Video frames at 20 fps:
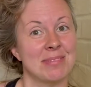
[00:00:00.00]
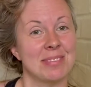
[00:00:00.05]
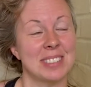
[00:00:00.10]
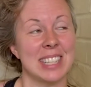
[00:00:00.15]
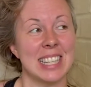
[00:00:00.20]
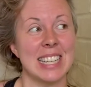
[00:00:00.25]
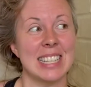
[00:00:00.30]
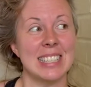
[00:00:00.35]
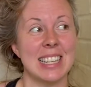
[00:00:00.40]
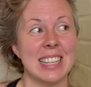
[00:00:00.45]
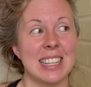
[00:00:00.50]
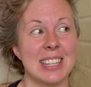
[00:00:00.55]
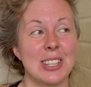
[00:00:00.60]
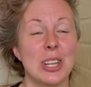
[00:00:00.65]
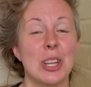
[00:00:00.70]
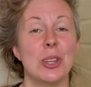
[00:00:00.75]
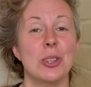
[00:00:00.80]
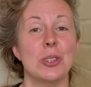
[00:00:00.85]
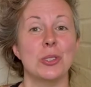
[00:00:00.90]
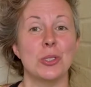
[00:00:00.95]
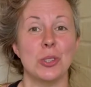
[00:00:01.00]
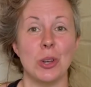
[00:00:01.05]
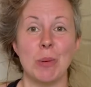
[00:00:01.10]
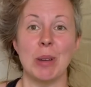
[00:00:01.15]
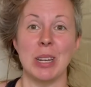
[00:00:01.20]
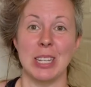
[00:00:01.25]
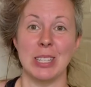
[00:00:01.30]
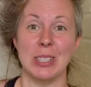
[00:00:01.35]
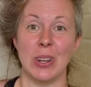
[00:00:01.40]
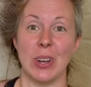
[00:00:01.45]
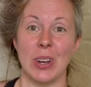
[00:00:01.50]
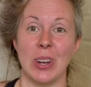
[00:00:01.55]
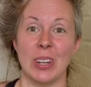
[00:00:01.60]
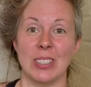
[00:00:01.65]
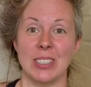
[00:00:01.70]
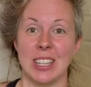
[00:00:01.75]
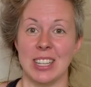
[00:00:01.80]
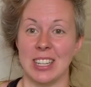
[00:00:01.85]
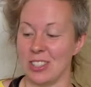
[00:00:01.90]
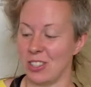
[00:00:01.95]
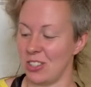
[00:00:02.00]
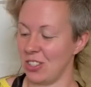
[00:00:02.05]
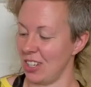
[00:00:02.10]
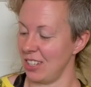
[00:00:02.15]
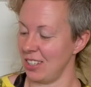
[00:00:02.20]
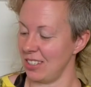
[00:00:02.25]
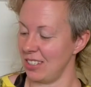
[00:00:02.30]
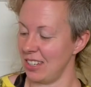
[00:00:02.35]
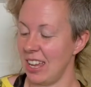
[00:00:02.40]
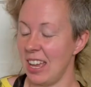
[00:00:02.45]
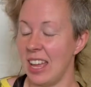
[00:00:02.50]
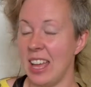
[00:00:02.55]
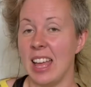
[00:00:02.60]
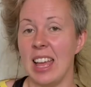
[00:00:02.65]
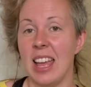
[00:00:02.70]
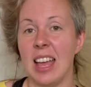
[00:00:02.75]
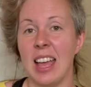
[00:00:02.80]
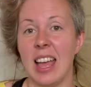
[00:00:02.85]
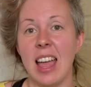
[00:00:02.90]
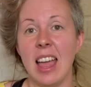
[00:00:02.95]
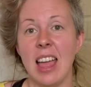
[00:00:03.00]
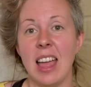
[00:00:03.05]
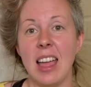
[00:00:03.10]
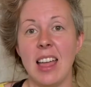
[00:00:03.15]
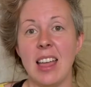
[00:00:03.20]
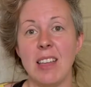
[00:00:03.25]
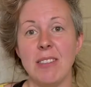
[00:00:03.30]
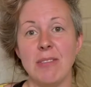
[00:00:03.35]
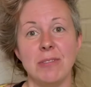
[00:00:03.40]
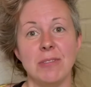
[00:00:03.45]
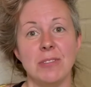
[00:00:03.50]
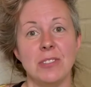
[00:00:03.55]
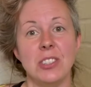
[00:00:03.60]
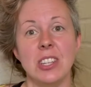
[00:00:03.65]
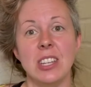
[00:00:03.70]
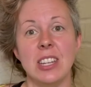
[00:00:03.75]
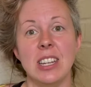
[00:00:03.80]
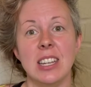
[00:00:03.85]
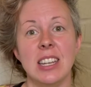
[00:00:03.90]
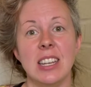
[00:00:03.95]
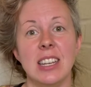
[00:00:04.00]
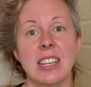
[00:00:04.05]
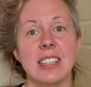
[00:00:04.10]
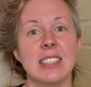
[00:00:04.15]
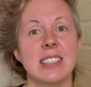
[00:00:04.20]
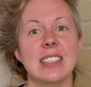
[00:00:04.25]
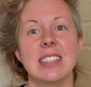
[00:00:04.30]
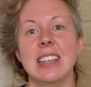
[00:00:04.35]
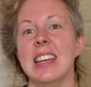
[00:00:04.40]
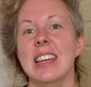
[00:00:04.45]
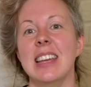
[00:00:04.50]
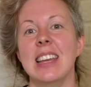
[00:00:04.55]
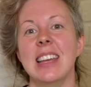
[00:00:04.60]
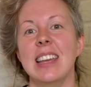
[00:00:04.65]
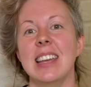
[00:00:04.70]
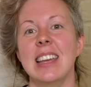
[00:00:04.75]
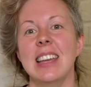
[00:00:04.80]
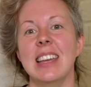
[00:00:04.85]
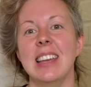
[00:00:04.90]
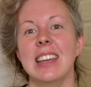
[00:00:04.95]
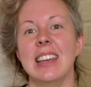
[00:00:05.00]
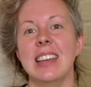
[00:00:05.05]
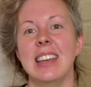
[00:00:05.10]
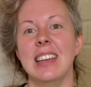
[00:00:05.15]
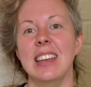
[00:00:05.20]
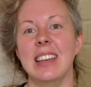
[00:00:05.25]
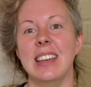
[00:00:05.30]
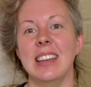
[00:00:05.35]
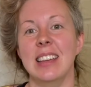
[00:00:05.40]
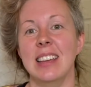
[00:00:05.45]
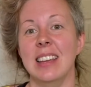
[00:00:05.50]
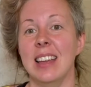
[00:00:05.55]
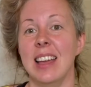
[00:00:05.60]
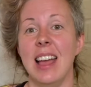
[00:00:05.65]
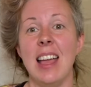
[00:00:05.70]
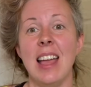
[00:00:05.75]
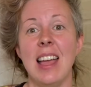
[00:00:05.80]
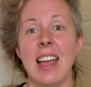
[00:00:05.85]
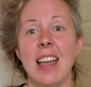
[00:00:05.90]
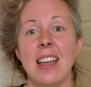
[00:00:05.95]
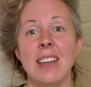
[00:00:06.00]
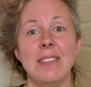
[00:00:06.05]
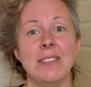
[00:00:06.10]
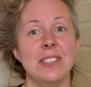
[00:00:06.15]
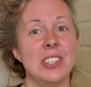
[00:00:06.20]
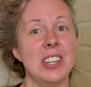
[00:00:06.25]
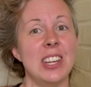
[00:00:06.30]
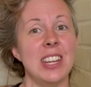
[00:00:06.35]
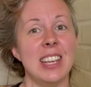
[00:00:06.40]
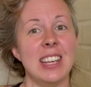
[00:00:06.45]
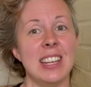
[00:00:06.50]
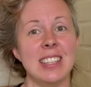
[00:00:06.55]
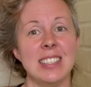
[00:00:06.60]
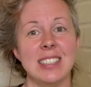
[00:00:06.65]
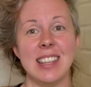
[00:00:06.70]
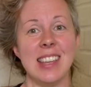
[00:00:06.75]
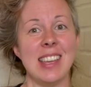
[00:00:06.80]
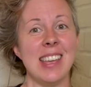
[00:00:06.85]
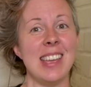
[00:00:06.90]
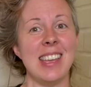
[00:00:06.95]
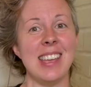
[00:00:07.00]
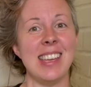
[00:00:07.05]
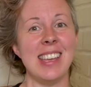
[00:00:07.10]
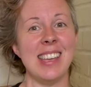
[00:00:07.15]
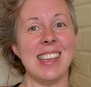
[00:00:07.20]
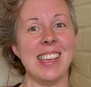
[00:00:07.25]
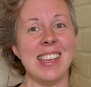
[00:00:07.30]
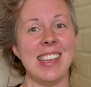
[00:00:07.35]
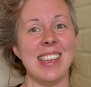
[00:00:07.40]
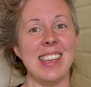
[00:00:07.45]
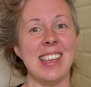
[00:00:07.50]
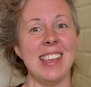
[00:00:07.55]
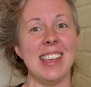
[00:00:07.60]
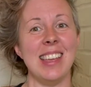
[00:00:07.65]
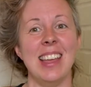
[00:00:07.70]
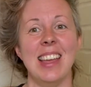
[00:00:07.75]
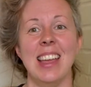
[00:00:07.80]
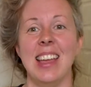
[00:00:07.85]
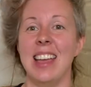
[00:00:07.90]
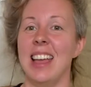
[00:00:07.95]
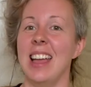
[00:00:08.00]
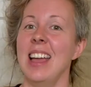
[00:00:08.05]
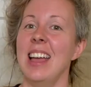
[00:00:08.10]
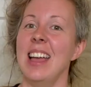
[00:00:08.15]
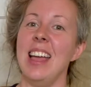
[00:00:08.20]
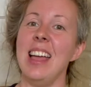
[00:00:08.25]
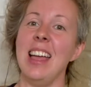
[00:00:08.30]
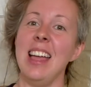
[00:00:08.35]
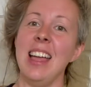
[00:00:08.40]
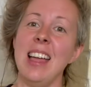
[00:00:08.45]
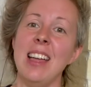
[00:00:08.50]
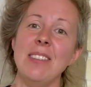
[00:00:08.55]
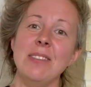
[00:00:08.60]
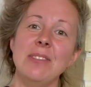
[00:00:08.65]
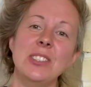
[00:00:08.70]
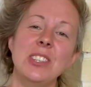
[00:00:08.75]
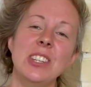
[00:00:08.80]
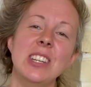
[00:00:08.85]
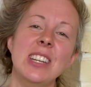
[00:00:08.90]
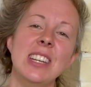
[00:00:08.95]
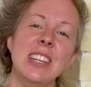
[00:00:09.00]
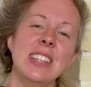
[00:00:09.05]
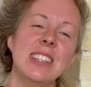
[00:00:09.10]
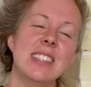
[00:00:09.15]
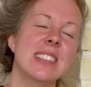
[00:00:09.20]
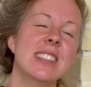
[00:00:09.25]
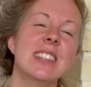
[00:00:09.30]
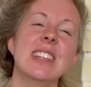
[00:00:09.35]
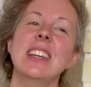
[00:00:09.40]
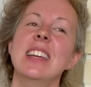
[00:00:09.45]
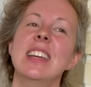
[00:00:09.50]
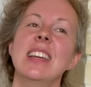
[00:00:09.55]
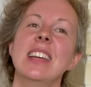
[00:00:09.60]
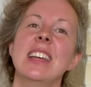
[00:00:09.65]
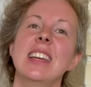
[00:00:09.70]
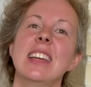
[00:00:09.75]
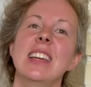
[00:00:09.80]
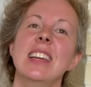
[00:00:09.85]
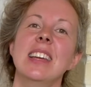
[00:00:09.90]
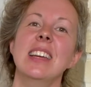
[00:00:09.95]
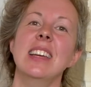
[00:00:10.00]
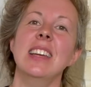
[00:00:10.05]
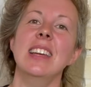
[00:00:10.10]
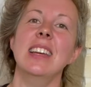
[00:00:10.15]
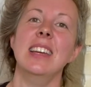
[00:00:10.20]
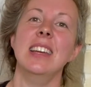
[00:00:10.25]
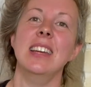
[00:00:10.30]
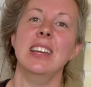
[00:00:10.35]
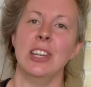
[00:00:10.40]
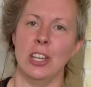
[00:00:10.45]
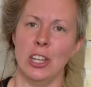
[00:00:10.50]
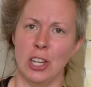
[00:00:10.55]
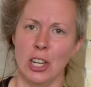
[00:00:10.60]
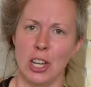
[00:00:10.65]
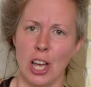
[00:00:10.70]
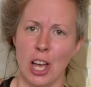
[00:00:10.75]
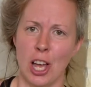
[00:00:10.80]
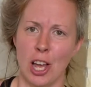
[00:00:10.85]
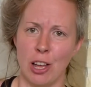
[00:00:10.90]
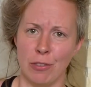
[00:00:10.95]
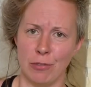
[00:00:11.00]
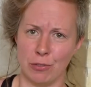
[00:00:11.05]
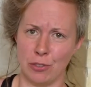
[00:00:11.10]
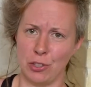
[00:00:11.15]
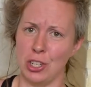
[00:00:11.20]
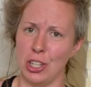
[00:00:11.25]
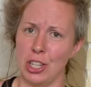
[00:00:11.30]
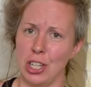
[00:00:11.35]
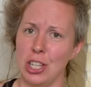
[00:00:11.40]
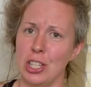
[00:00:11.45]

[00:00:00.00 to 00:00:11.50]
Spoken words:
is in so many songs, and it's just F, G, C, F, G, C, F, G, C, F, G,